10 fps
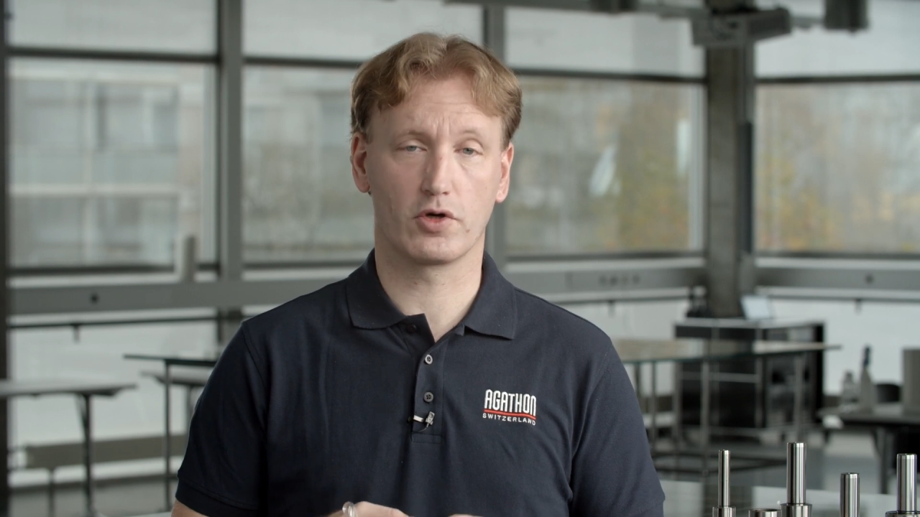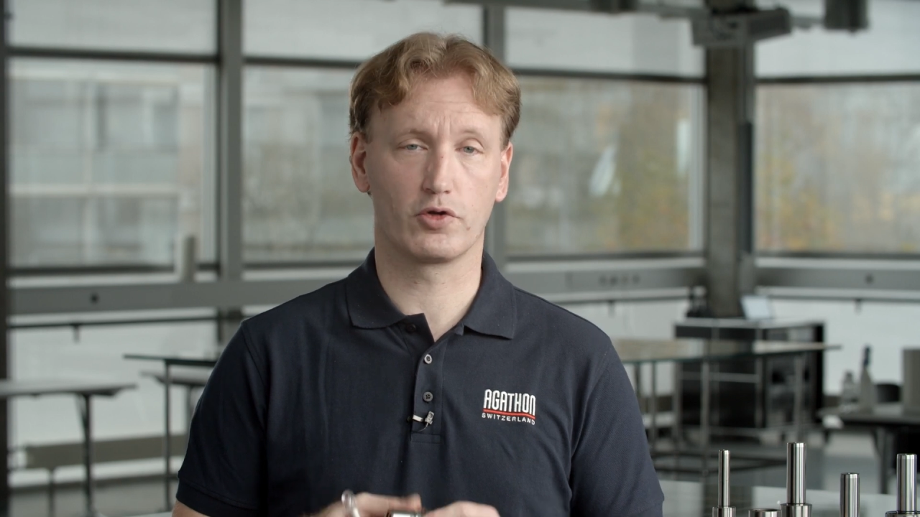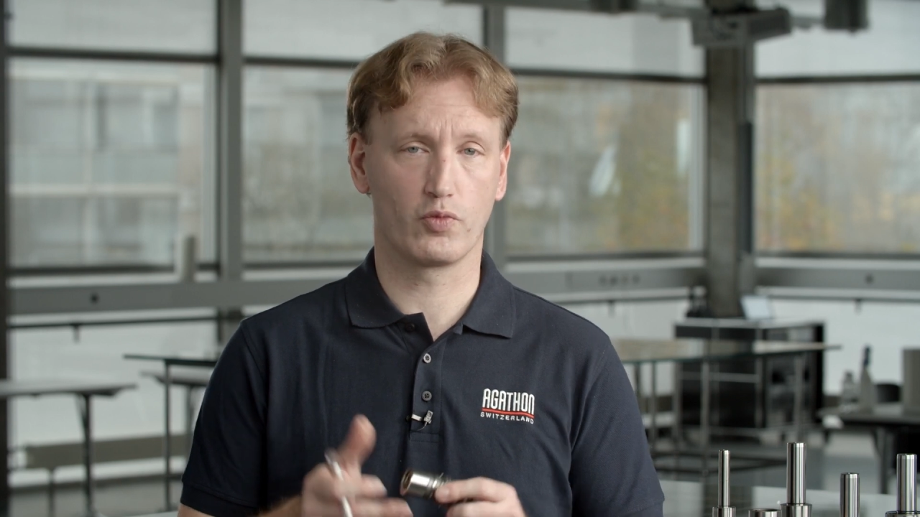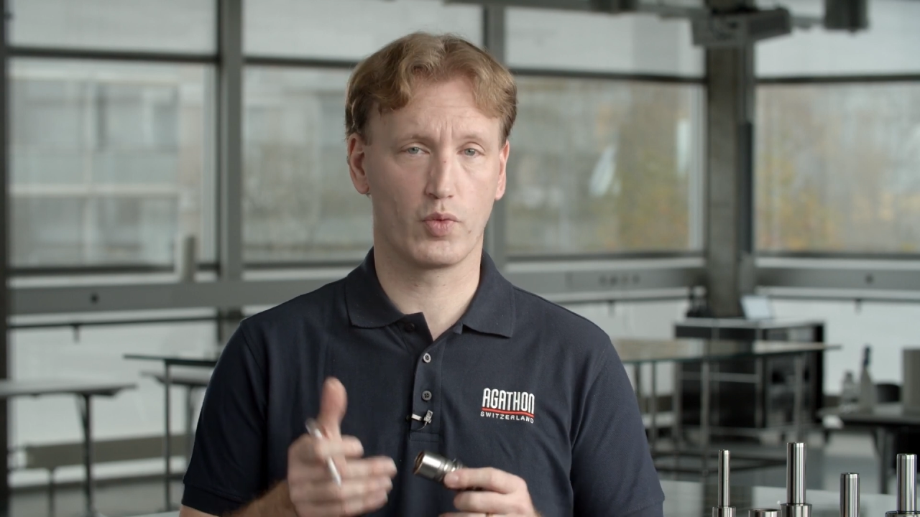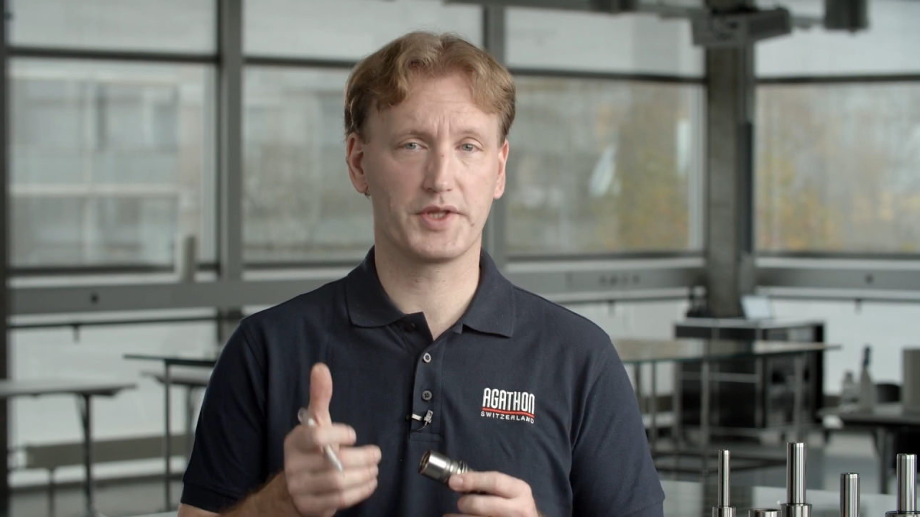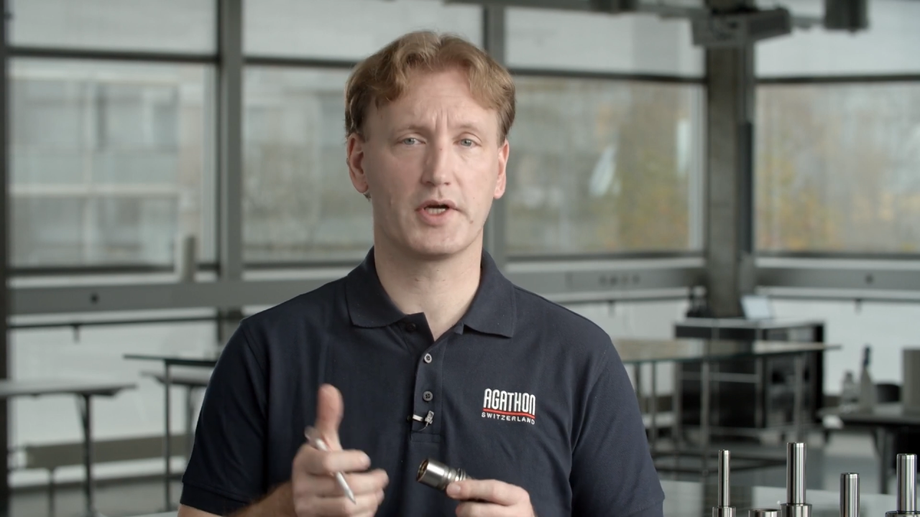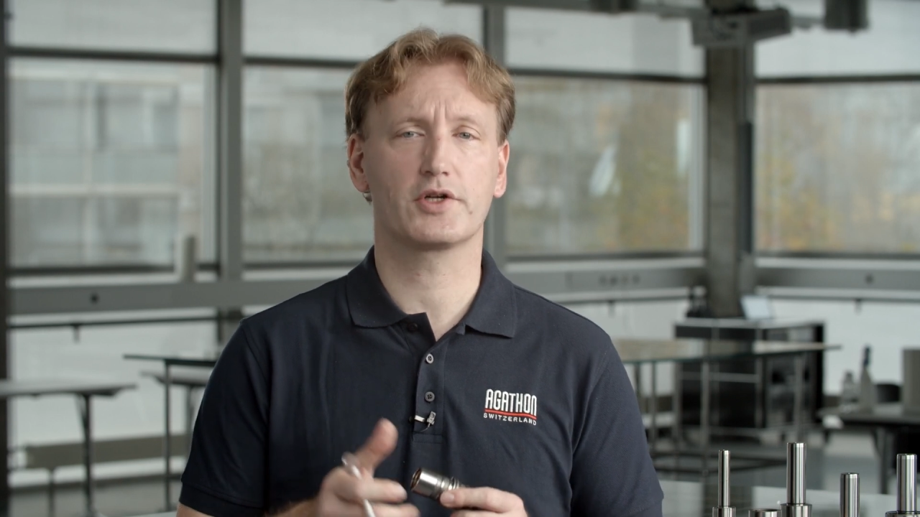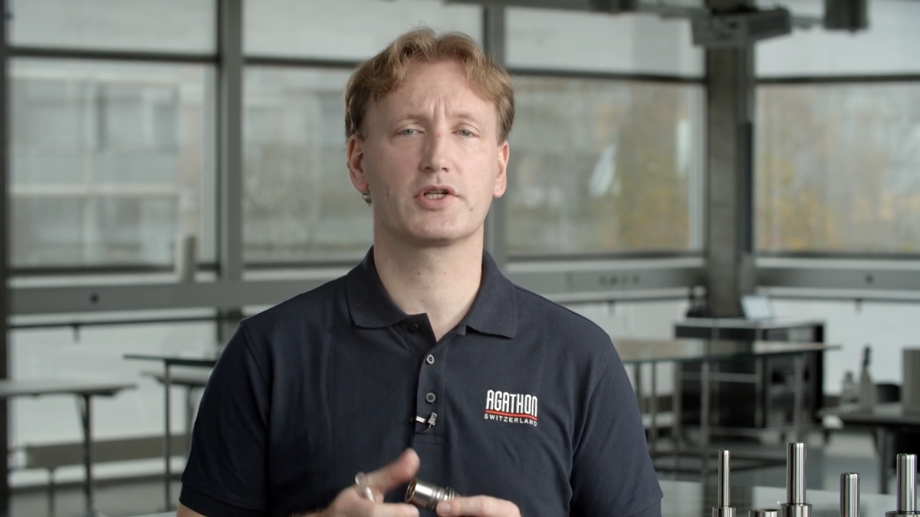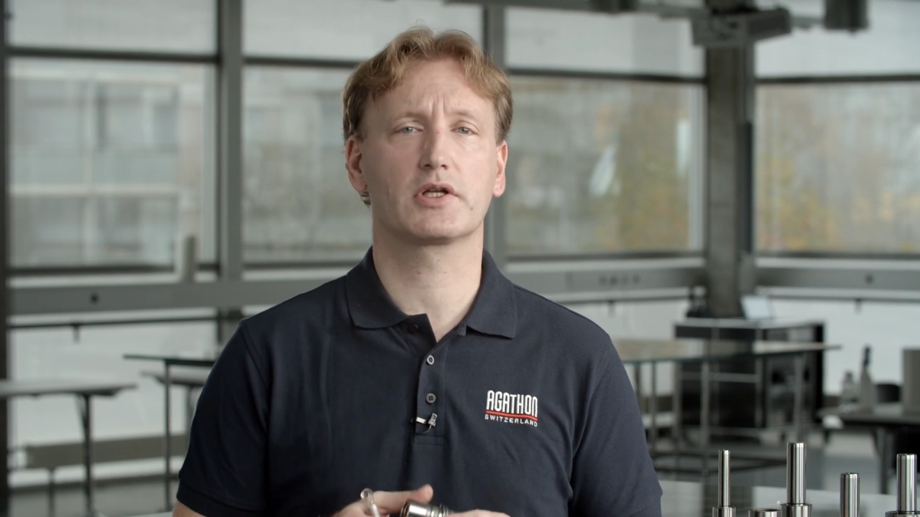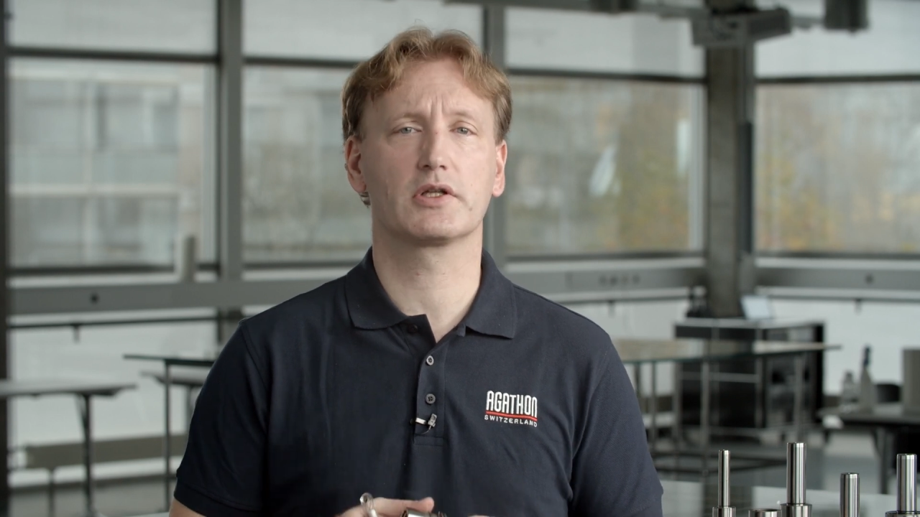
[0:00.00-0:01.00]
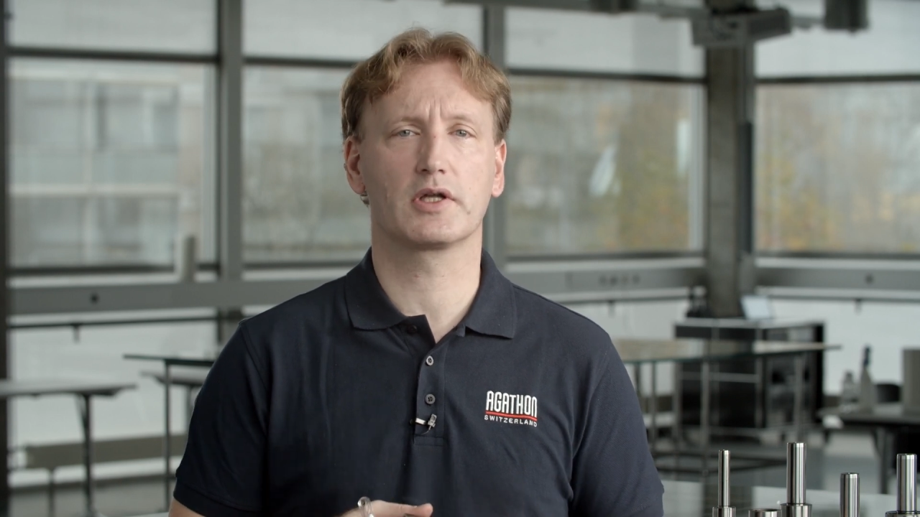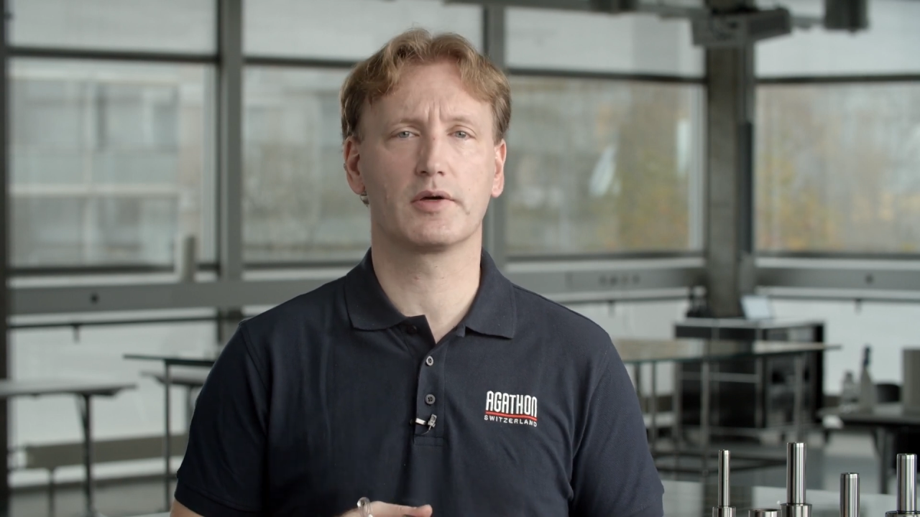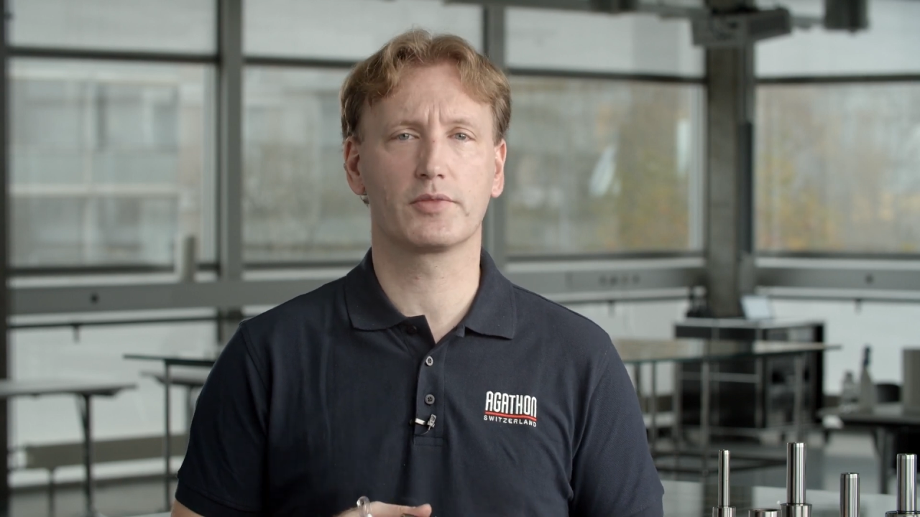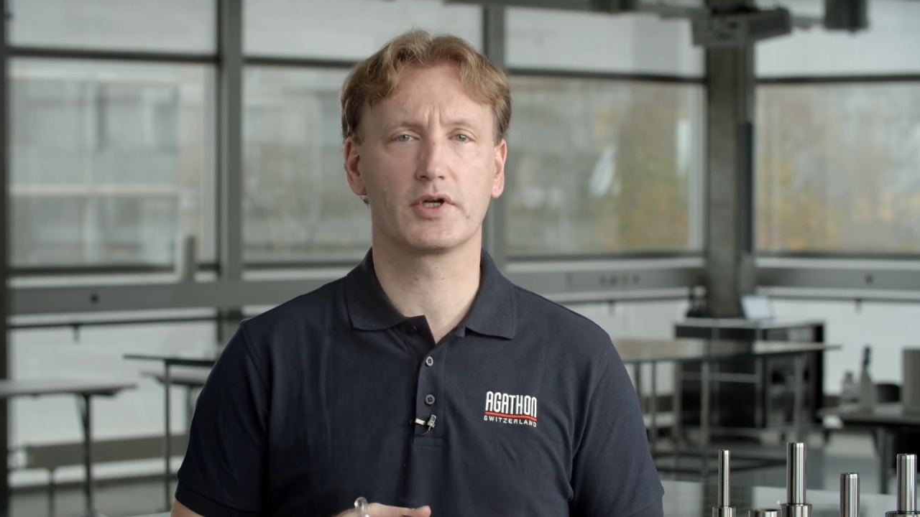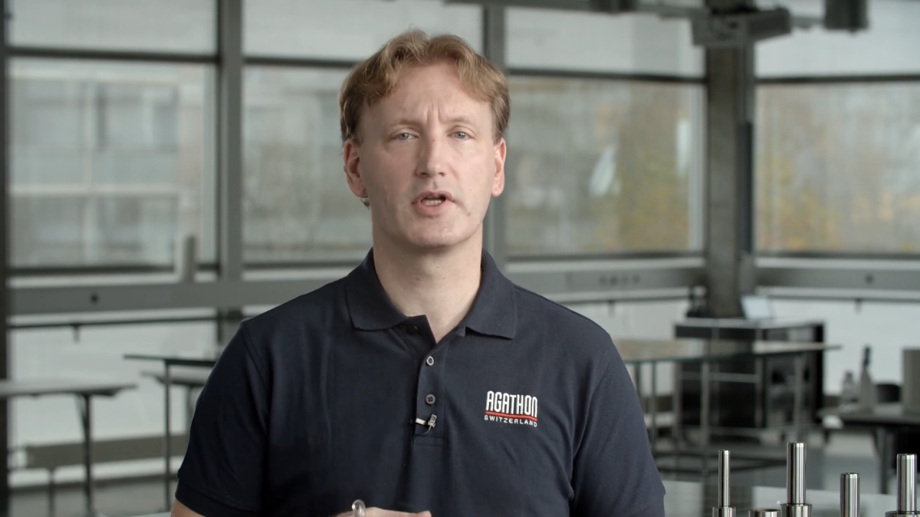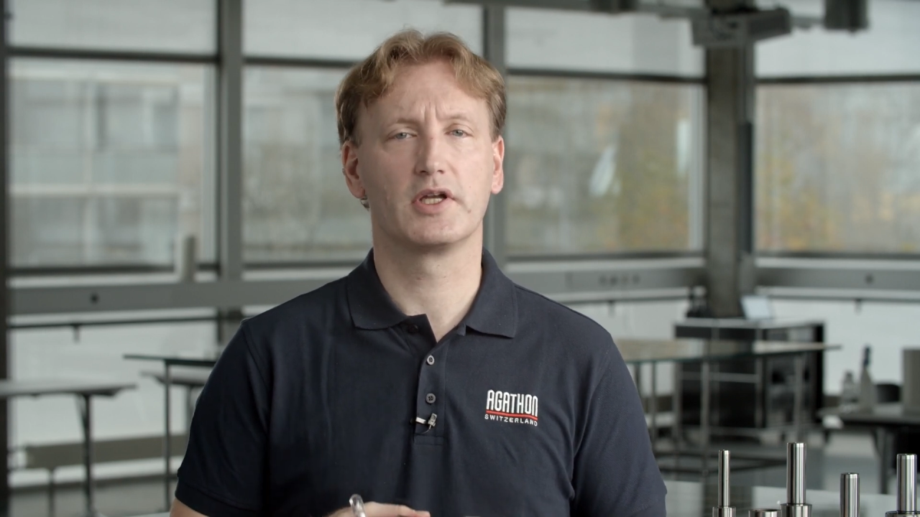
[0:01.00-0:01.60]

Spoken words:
on one article number